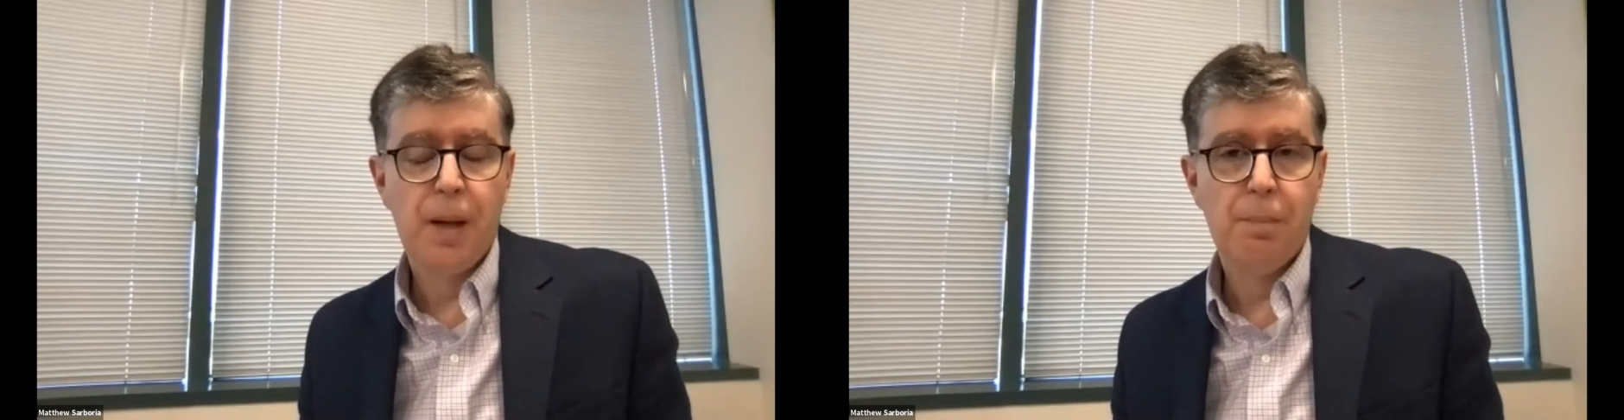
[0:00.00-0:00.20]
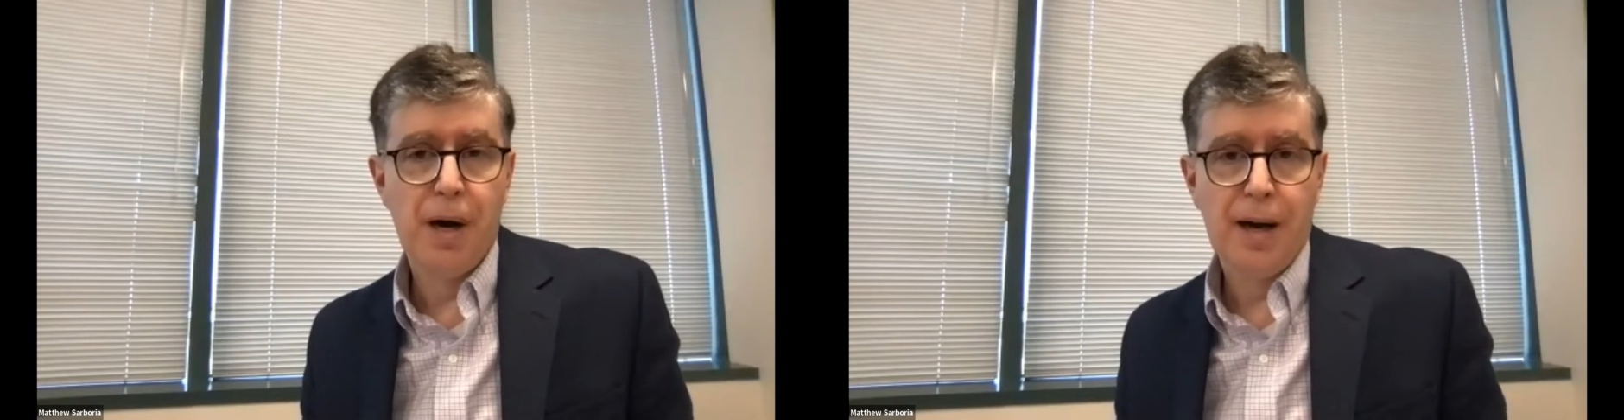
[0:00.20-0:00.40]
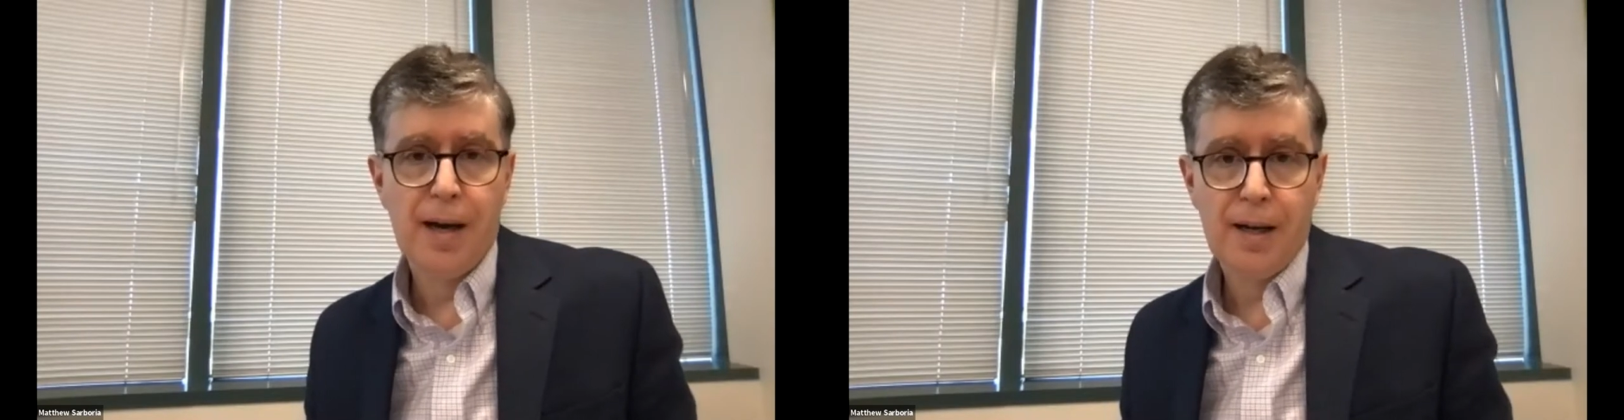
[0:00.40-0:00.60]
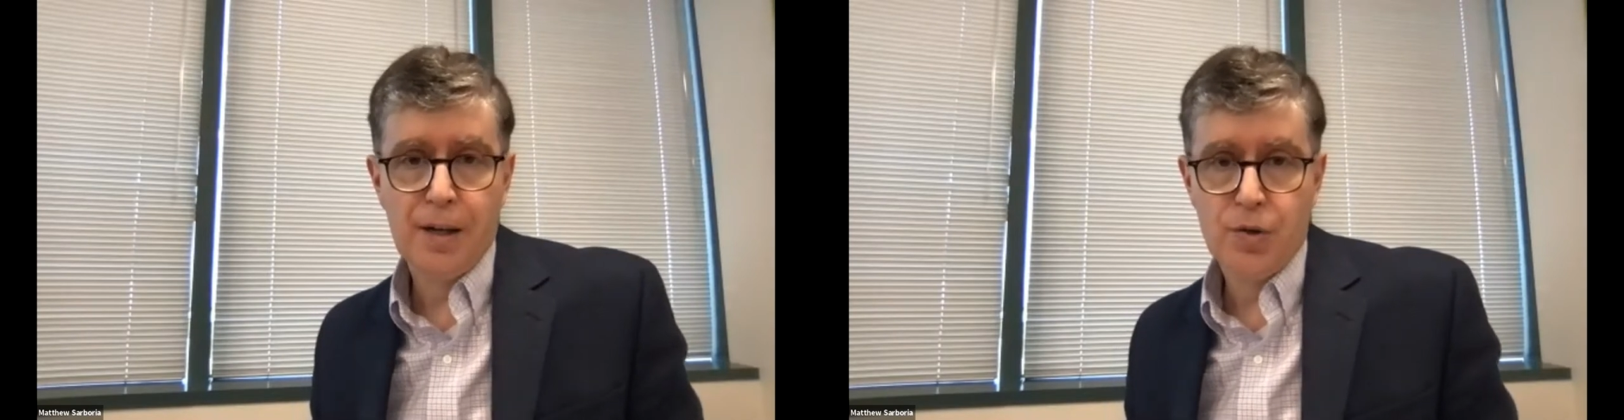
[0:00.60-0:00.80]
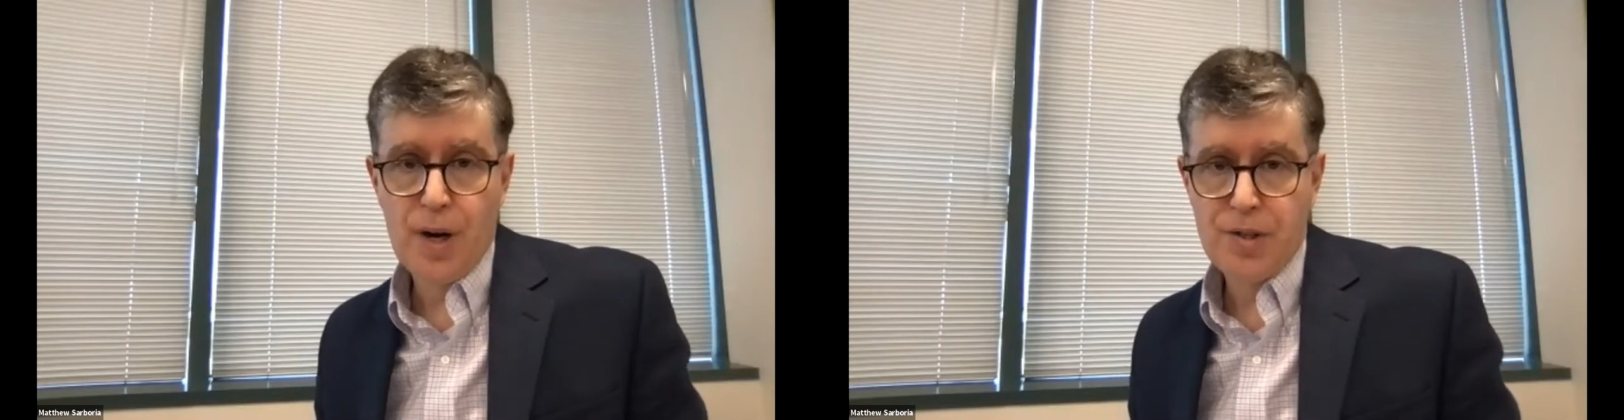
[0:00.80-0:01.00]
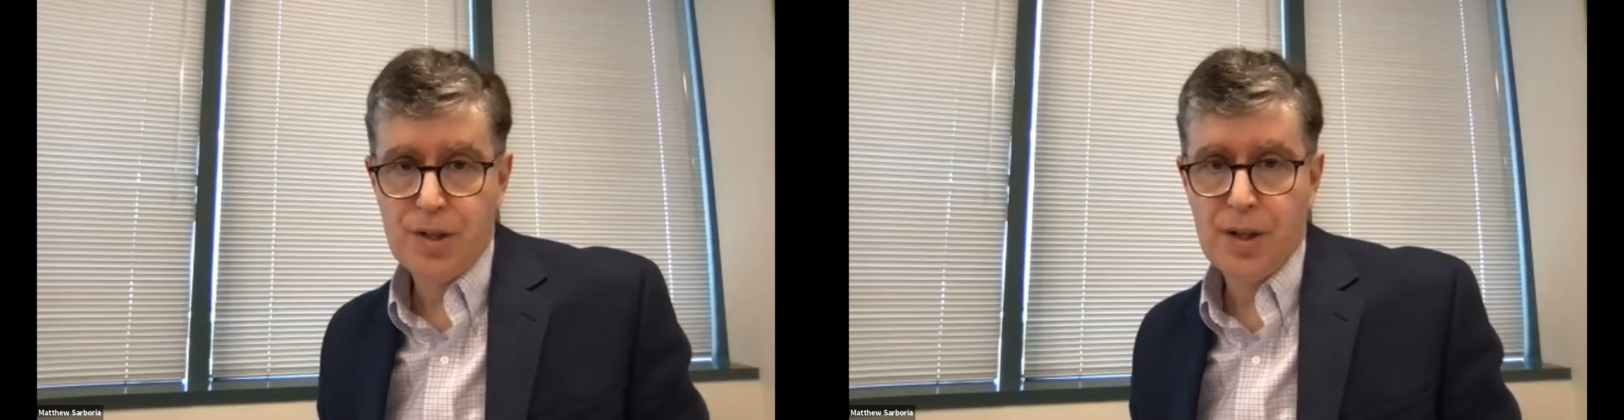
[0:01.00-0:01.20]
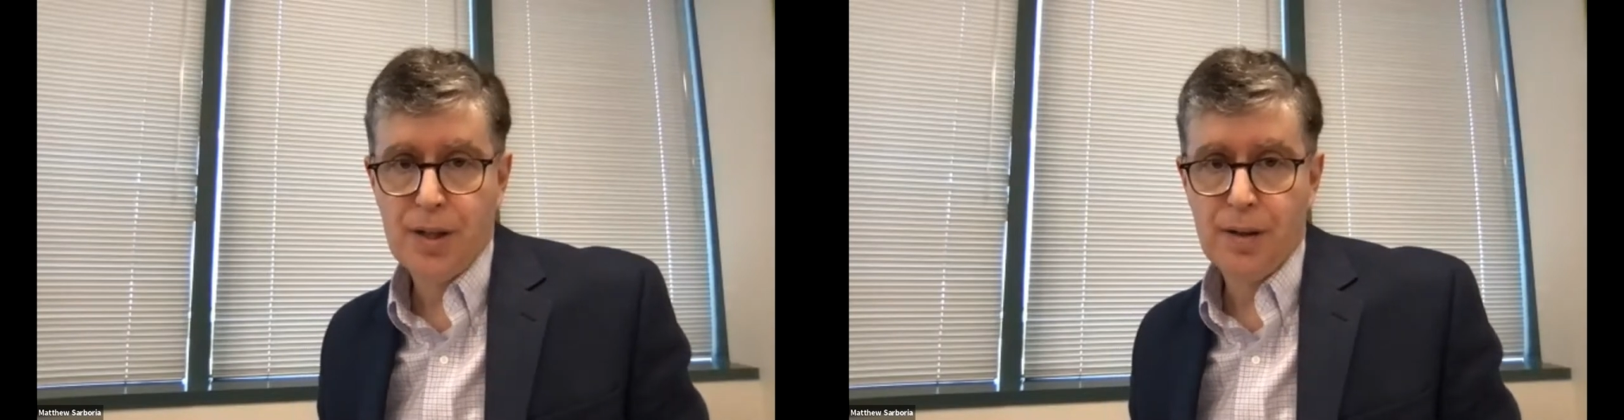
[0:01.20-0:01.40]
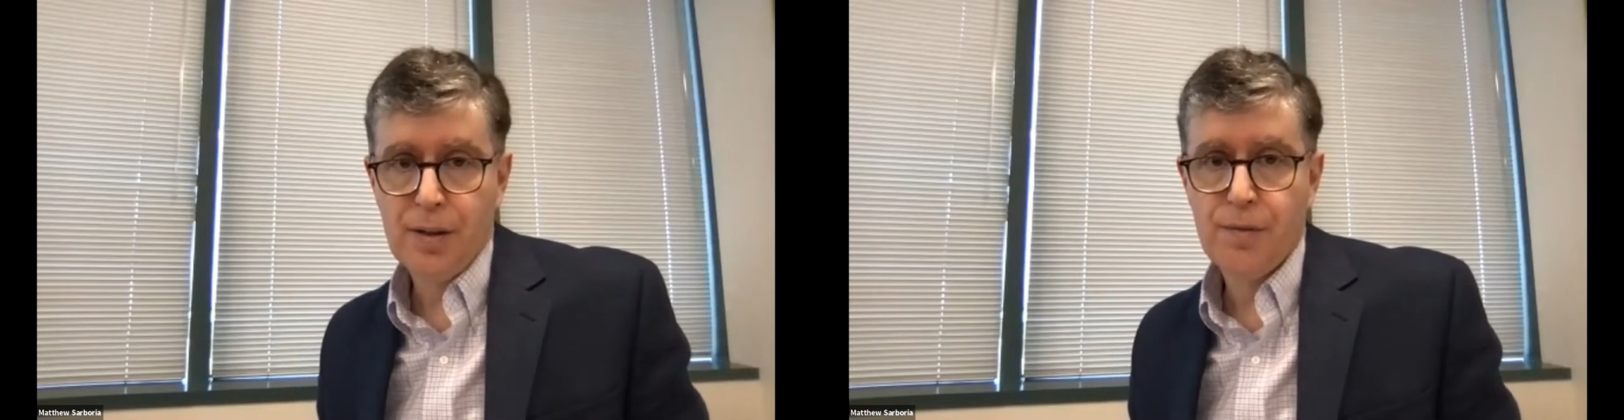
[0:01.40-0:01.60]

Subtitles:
by addressing